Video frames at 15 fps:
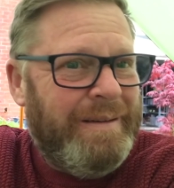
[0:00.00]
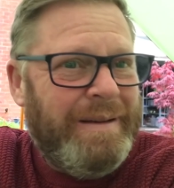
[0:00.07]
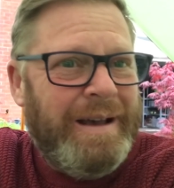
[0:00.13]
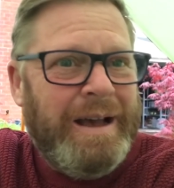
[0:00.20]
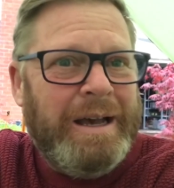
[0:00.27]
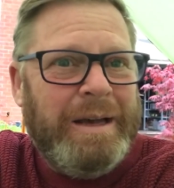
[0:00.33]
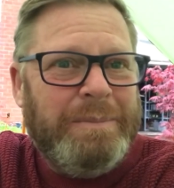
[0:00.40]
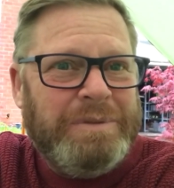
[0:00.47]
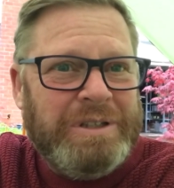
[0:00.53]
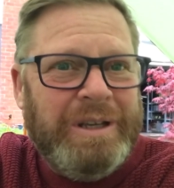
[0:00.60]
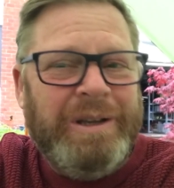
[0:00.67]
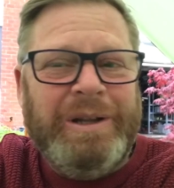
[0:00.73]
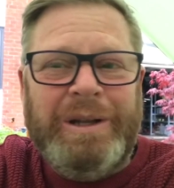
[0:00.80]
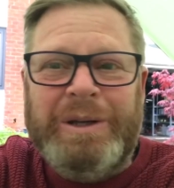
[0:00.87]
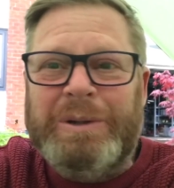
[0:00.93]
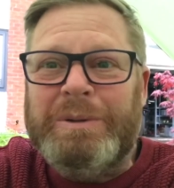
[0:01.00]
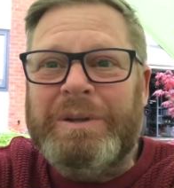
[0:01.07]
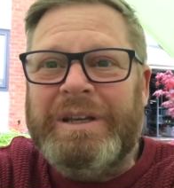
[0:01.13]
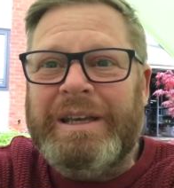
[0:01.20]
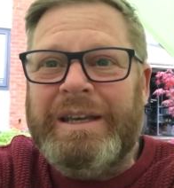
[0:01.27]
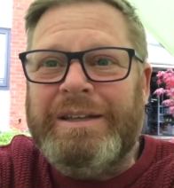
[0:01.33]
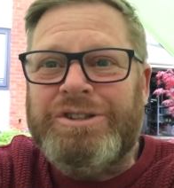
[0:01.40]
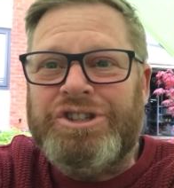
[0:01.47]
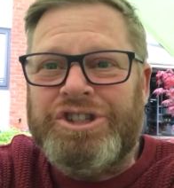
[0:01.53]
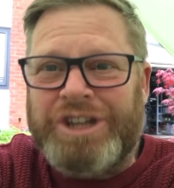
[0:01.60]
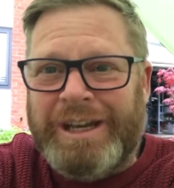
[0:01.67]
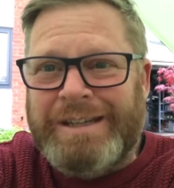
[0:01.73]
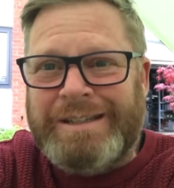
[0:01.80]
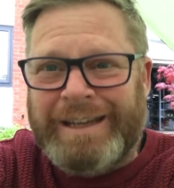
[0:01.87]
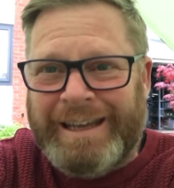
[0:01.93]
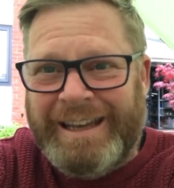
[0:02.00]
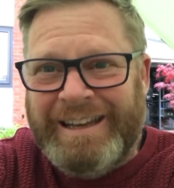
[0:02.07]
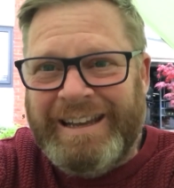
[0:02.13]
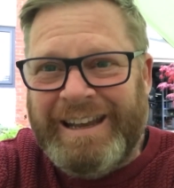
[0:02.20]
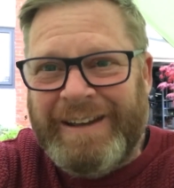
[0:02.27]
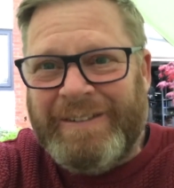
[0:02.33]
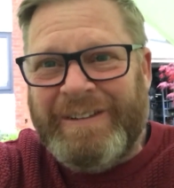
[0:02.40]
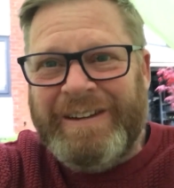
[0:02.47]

Absolutely sheeting it down.